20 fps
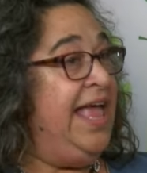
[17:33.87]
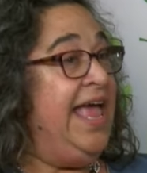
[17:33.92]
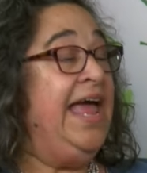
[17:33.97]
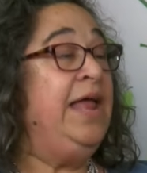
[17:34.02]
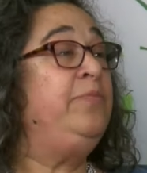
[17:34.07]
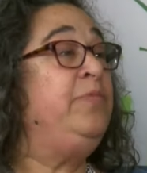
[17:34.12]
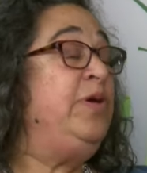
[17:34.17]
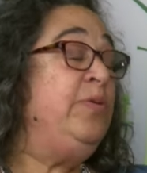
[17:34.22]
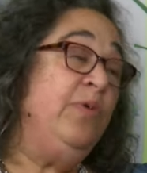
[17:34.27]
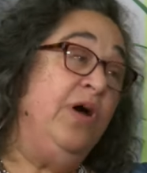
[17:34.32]

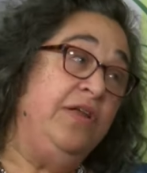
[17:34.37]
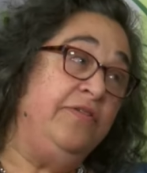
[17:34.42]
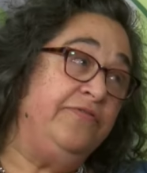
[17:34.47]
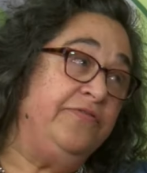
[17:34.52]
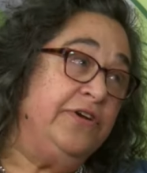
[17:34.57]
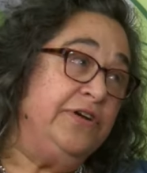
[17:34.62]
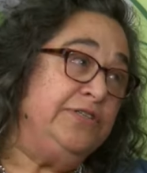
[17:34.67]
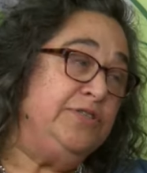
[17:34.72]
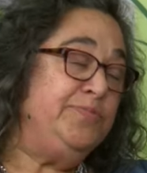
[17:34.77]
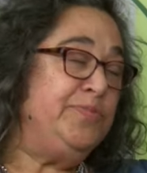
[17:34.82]
And we won
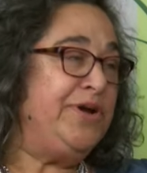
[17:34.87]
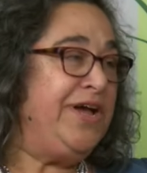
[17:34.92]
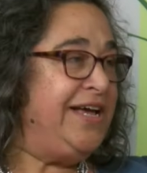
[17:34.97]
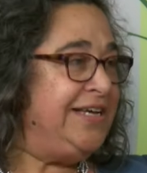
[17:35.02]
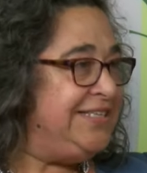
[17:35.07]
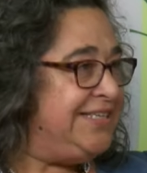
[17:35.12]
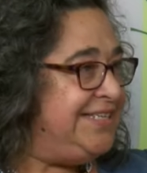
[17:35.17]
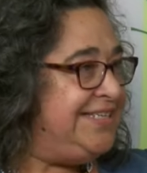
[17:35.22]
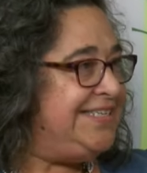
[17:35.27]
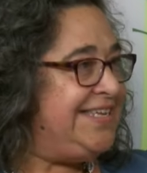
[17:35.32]
first
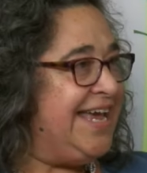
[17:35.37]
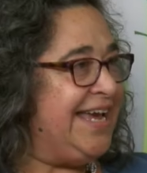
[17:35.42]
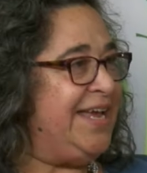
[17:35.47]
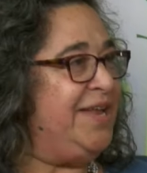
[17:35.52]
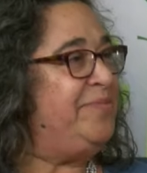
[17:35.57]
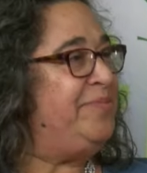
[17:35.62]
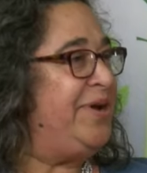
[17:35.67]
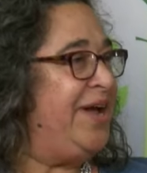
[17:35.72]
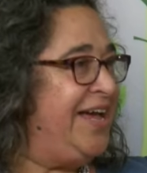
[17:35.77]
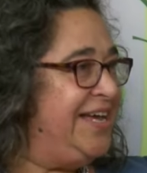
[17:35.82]
prize and
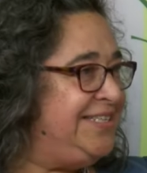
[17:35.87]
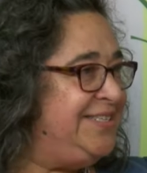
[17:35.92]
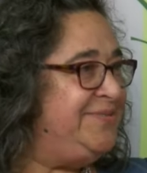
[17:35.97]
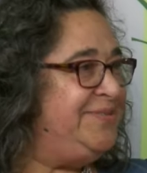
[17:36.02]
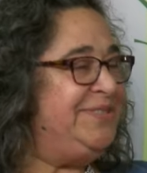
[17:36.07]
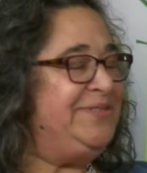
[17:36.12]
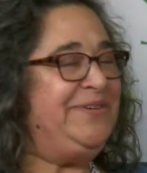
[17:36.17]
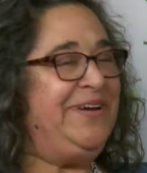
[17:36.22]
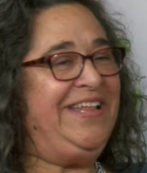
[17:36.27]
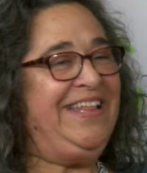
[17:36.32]
second prize. It
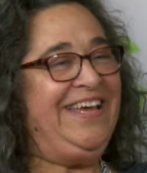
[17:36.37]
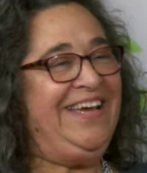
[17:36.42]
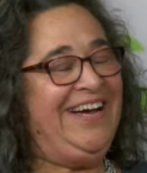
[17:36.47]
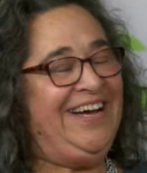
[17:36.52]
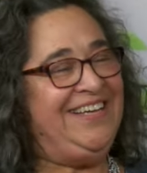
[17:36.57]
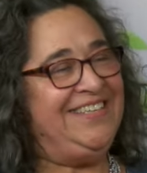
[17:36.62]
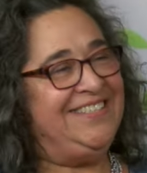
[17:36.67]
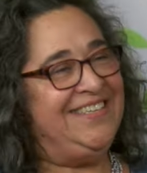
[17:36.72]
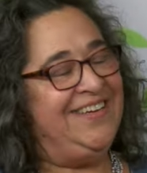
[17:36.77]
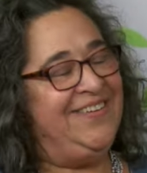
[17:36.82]
was really
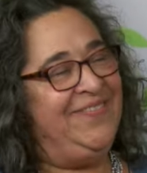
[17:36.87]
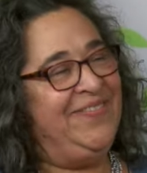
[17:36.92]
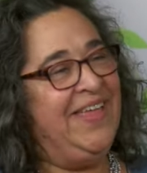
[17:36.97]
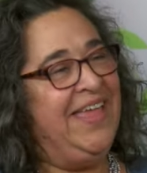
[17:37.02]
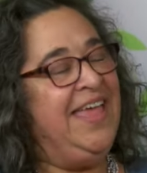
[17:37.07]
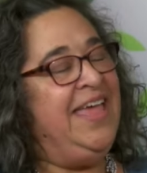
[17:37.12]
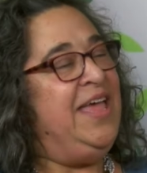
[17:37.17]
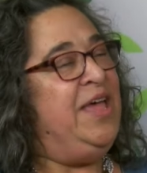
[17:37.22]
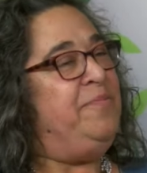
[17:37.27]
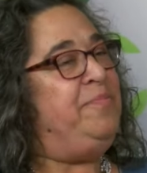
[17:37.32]
awesome.
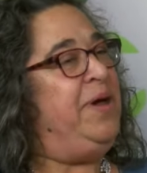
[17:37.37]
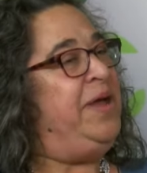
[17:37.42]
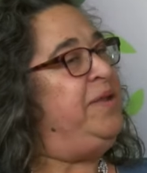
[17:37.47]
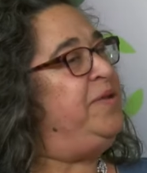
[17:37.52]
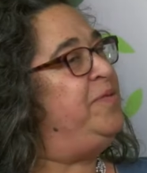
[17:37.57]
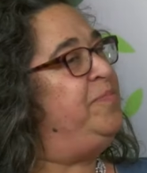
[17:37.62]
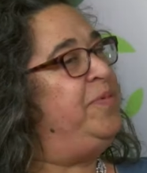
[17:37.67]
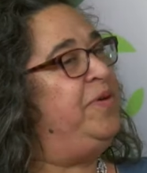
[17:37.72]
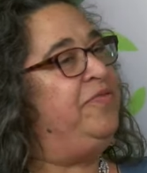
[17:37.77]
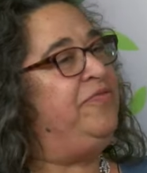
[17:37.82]

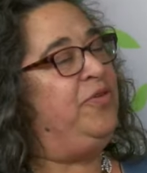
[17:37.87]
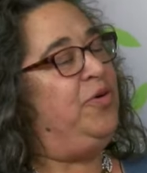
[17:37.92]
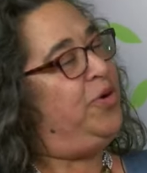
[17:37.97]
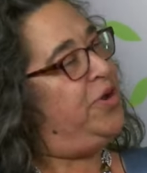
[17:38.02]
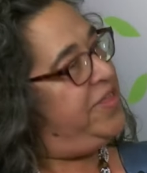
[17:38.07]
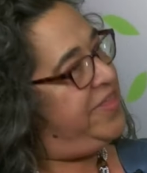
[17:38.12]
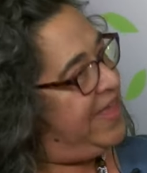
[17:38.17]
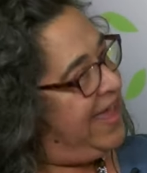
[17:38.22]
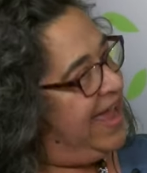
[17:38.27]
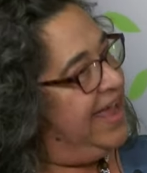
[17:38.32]
Congratulations. But
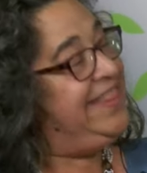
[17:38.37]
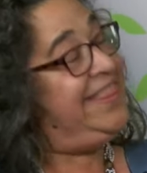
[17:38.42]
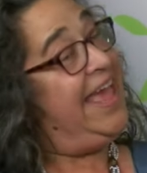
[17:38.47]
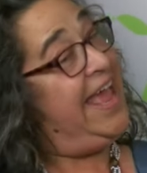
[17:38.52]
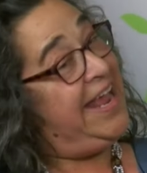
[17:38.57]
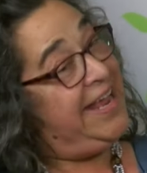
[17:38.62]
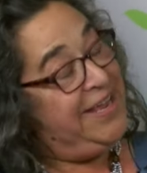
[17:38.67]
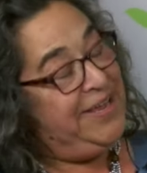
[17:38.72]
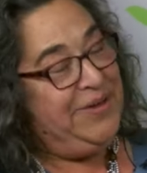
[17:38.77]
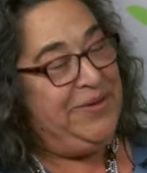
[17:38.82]
before that,
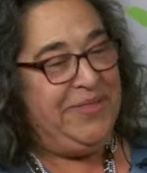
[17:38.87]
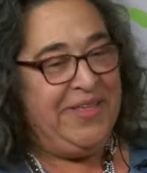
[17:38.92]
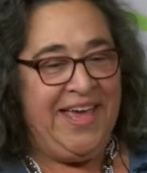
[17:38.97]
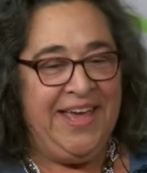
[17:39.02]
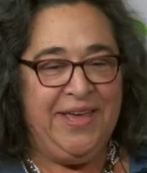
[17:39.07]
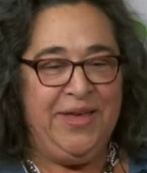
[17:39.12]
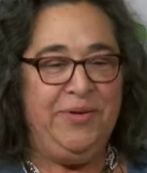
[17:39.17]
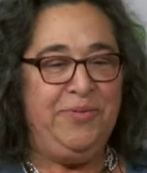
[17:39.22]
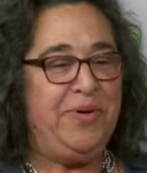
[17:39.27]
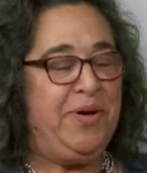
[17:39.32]
thank you,
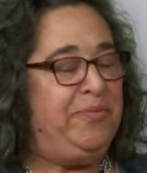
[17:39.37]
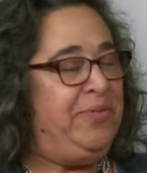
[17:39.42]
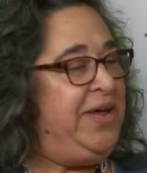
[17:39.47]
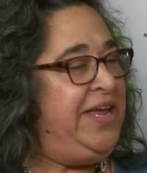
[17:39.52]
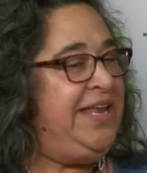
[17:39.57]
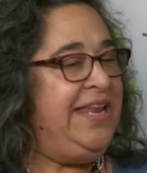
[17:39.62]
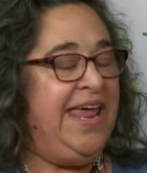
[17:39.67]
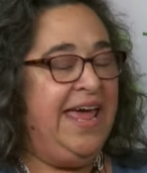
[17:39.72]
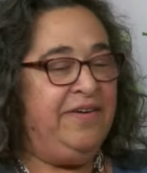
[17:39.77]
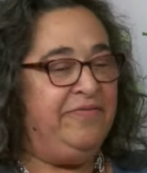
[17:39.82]
thank you.
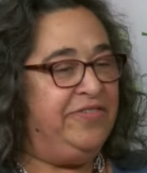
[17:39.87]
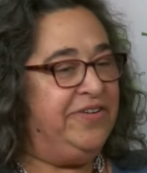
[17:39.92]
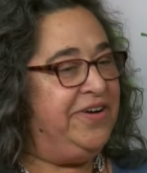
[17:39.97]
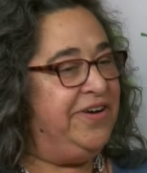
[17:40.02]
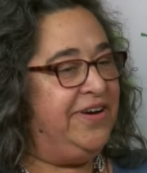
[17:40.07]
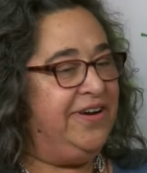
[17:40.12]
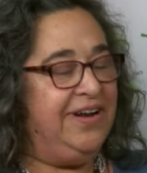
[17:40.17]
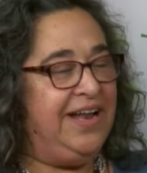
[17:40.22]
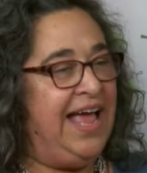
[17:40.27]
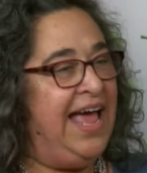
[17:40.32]
We
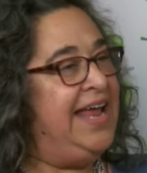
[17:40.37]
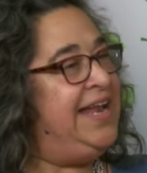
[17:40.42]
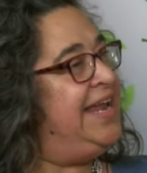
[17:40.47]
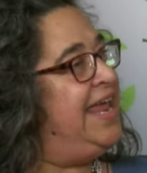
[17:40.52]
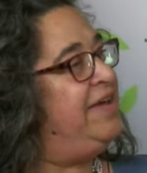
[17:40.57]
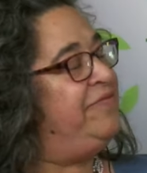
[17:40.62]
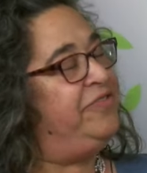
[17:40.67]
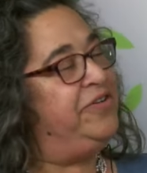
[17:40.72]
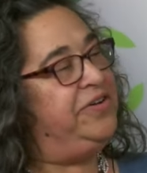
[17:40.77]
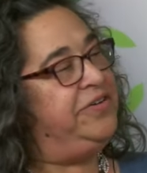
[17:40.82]
never, I
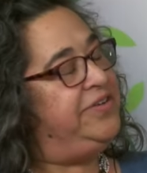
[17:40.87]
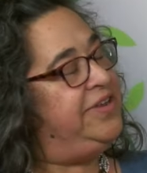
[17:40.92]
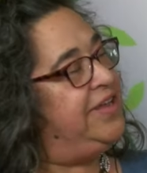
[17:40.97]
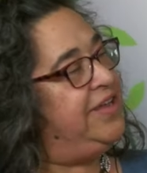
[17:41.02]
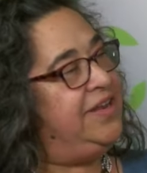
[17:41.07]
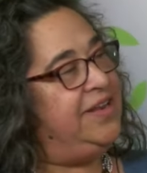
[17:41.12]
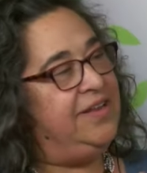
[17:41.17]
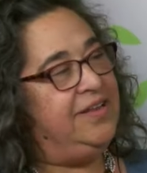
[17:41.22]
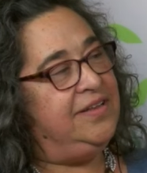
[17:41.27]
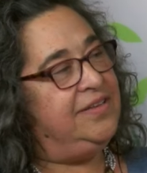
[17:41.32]
never
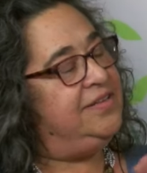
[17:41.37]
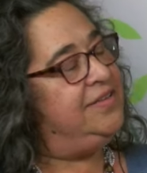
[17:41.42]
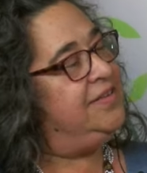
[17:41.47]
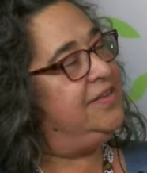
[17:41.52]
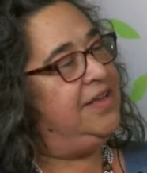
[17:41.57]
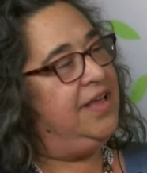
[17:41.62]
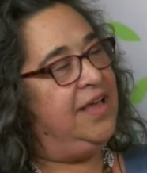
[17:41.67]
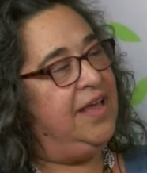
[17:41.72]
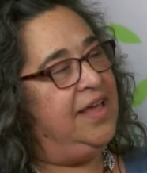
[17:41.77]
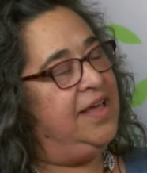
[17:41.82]
did
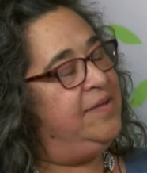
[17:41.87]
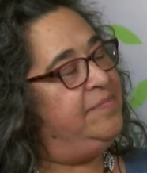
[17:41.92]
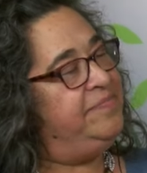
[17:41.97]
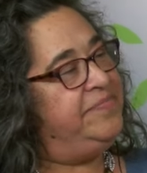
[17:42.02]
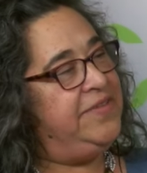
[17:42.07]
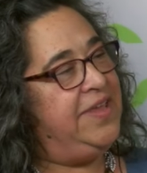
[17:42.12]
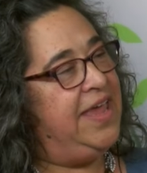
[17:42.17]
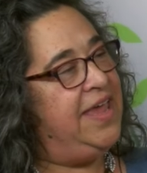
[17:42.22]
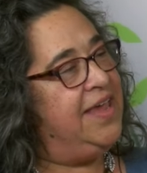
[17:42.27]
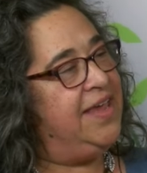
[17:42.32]

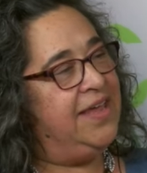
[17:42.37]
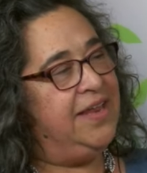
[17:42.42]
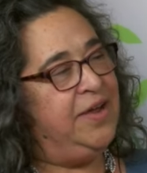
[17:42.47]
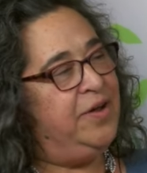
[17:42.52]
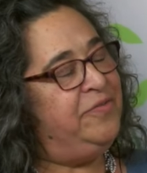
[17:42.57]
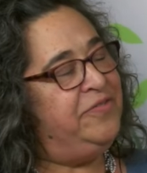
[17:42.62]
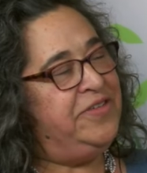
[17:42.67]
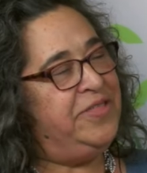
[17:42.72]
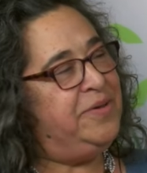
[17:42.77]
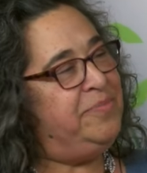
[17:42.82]
um, take it
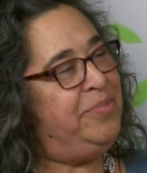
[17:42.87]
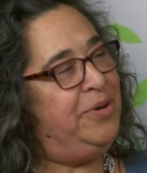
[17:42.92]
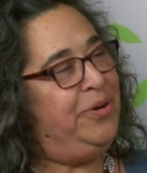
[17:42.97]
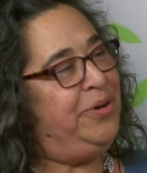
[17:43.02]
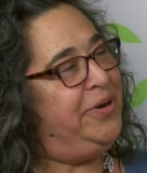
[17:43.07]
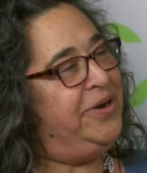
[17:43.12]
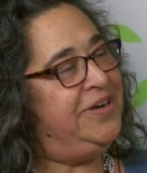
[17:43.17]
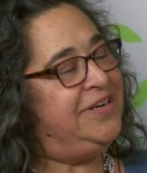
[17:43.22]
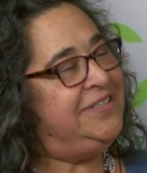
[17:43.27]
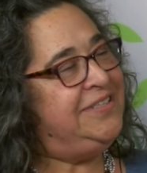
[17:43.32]
over the
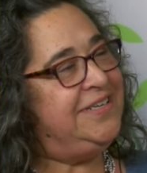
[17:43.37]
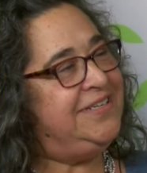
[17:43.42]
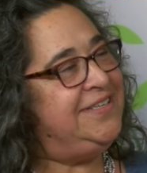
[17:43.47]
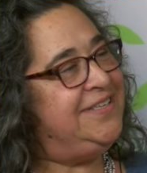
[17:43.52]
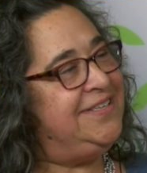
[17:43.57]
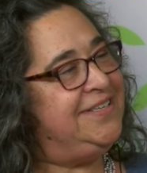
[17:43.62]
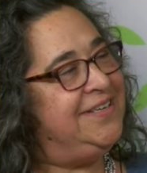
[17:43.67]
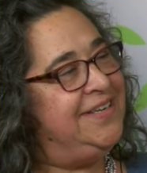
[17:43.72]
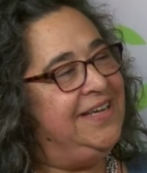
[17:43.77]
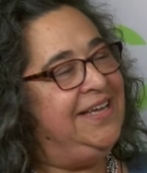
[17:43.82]
border.
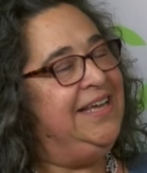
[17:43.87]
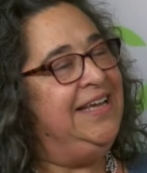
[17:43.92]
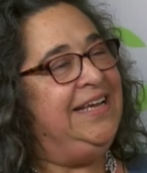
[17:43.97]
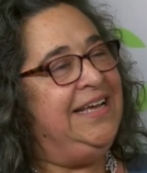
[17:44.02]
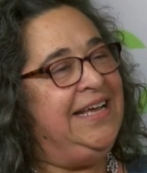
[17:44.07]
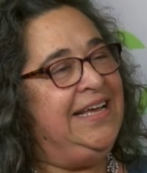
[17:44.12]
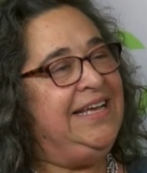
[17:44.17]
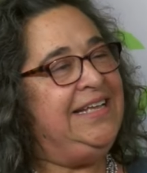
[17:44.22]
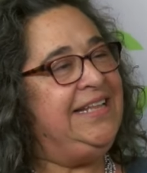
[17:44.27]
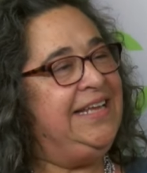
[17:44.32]
Just All right.
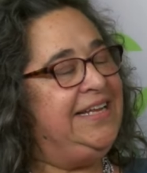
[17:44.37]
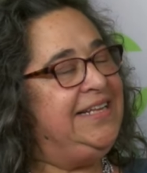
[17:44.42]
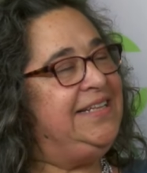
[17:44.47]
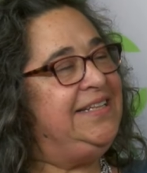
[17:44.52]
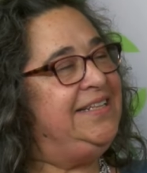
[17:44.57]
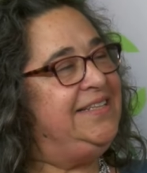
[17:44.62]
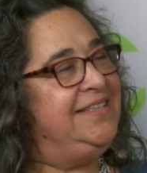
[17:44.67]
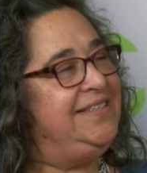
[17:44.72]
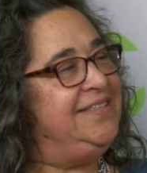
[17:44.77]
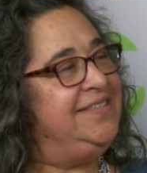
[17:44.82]
a
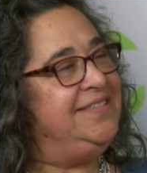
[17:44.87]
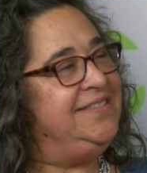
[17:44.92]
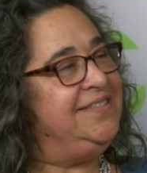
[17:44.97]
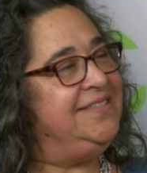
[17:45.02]
little